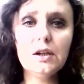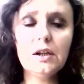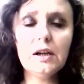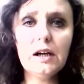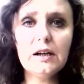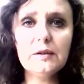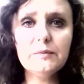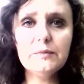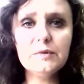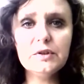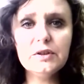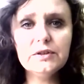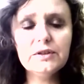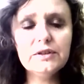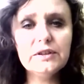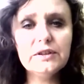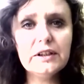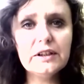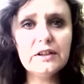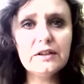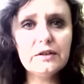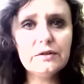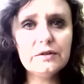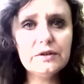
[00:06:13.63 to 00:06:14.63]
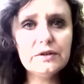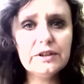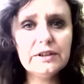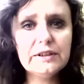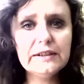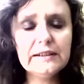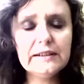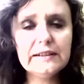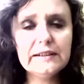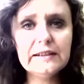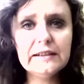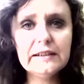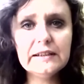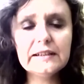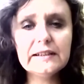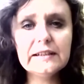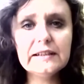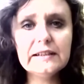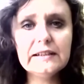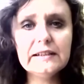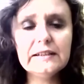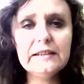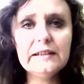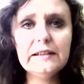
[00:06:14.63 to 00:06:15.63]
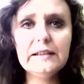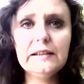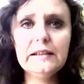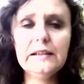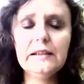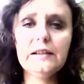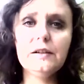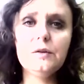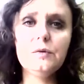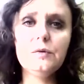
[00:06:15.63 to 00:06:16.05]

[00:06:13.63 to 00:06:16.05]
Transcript: I'm not negotiating anything.